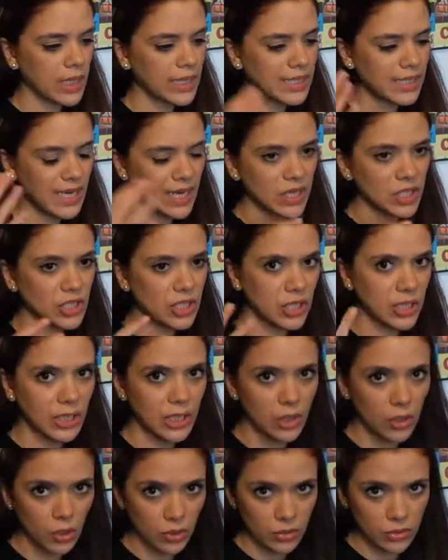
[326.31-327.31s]

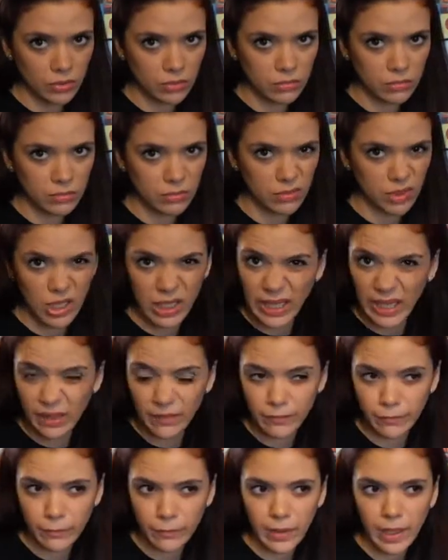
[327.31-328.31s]
intentionally gone
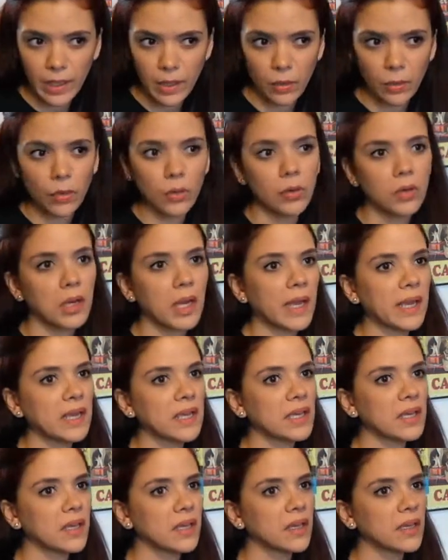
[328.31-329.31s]
looking for it, or
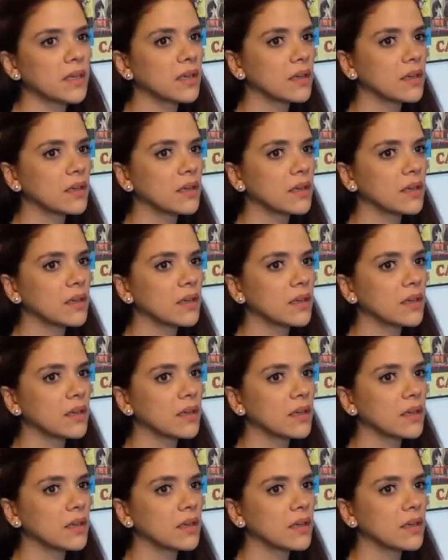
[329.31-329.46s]
like